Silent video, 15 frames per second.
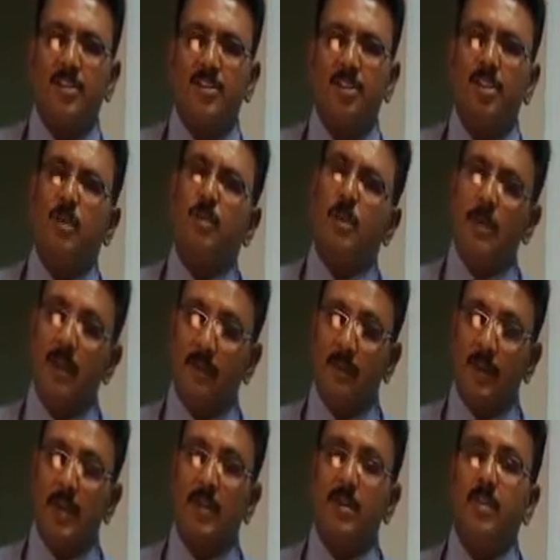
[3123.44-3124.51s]
rate, the people
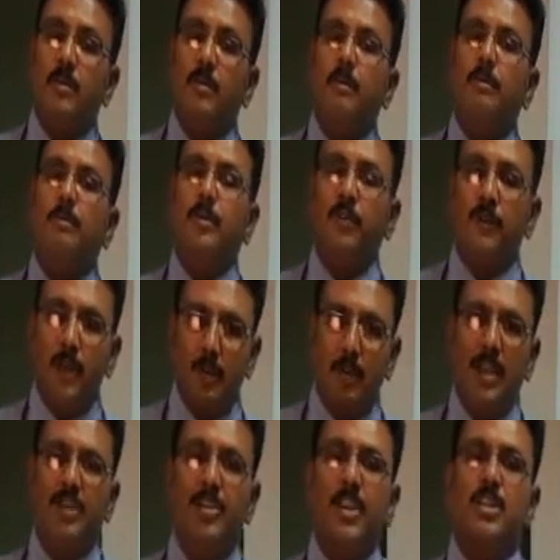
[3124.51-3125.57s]
will
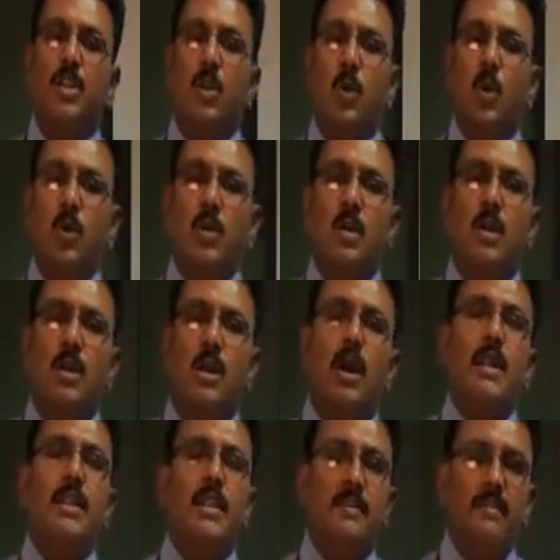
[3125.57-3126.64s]
preferably take the loan
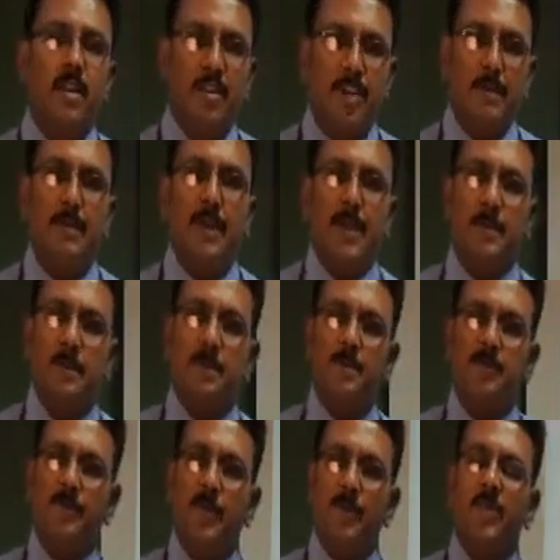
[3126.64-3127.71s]
and they will repay.
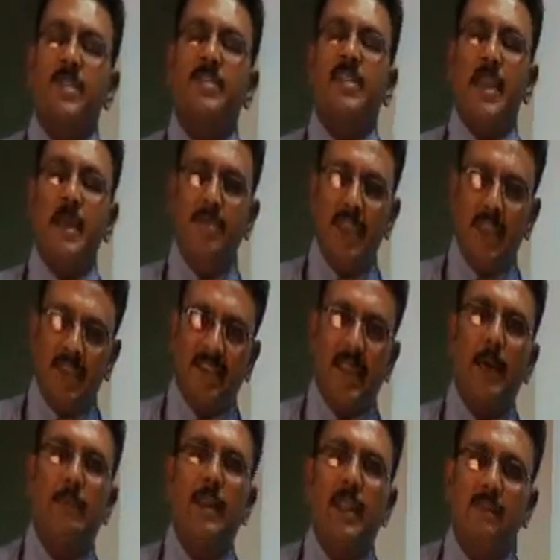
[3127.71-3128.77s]
The same thing is
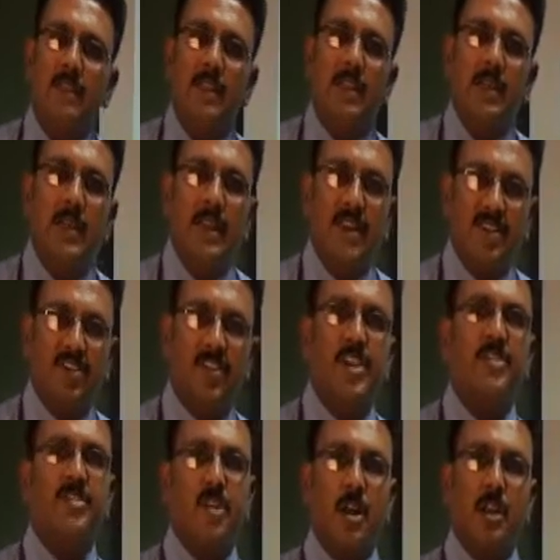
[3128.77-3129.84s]
happening with the
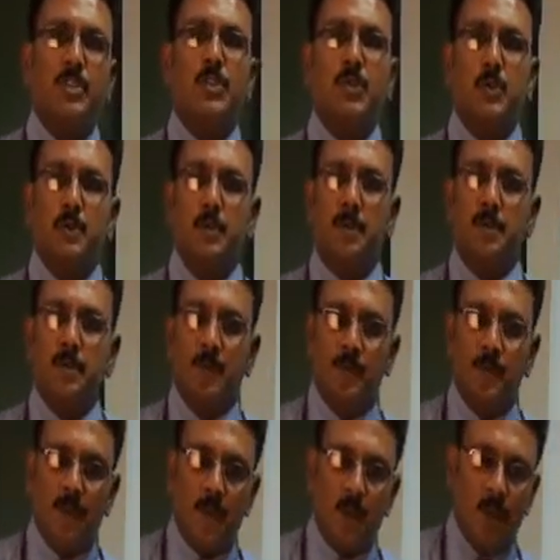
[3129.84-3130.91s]
industries also.
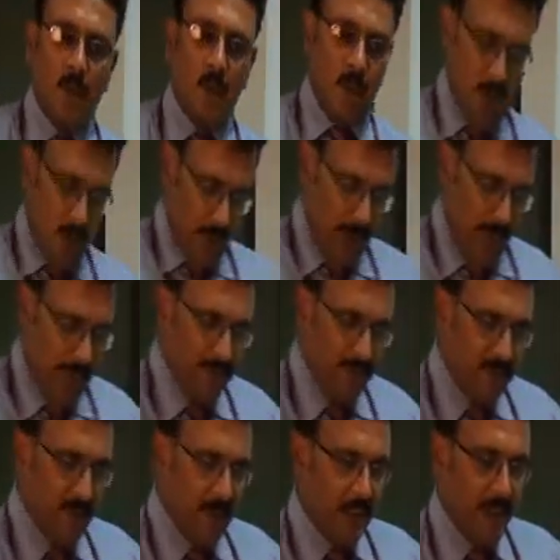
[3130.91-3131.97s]
You have
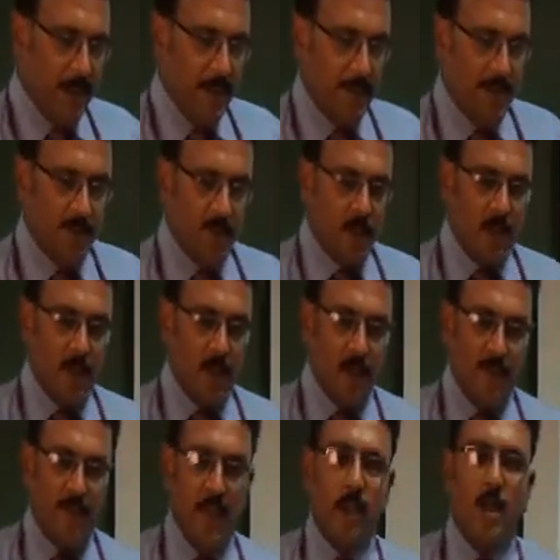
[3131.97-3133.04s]
to see,
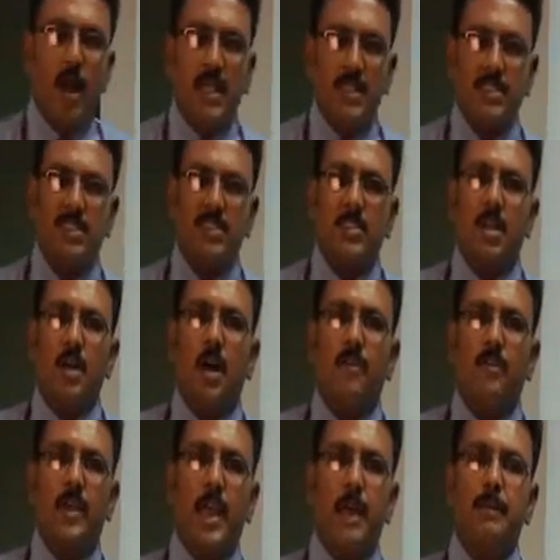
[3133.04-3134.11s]
if the cost
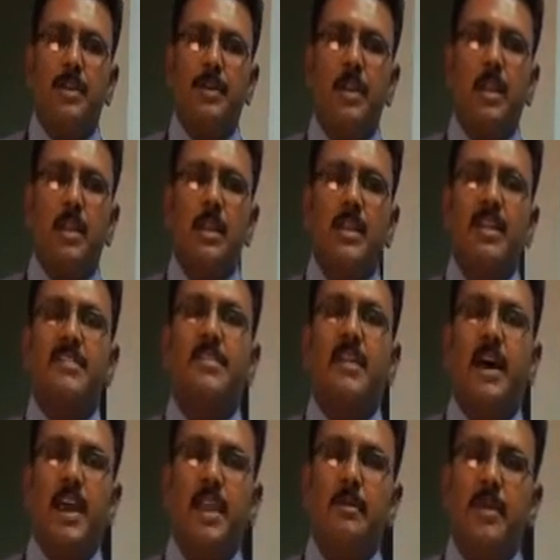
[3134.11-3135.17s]
of capital is
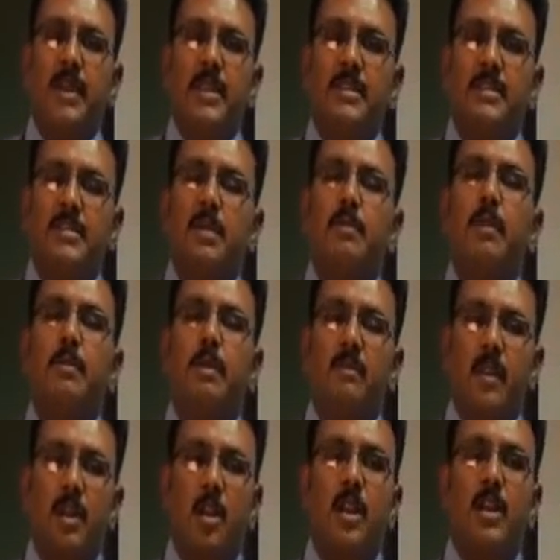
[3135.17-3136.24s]
high, means the
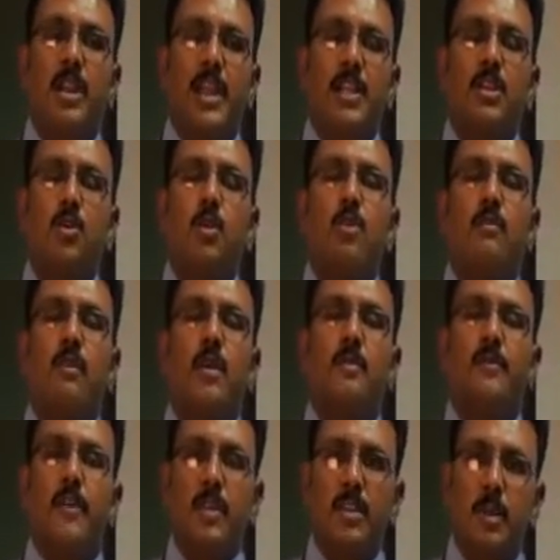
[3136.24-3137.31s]
people will not take the loan
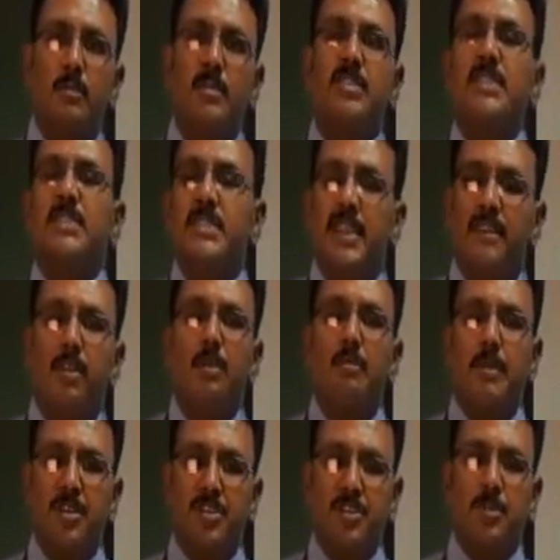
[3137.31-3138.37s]
for further business
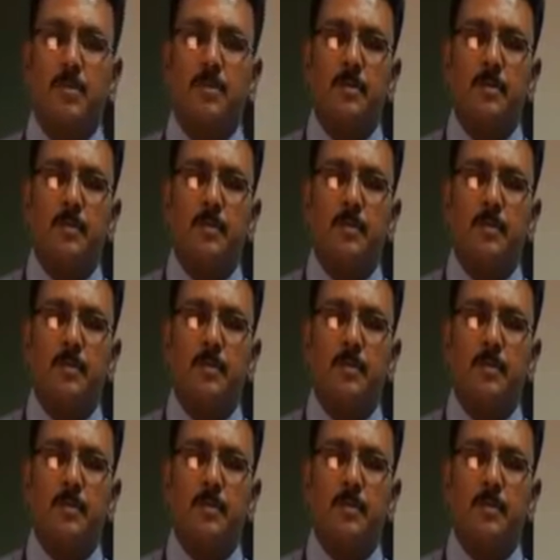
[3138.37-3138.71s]
development.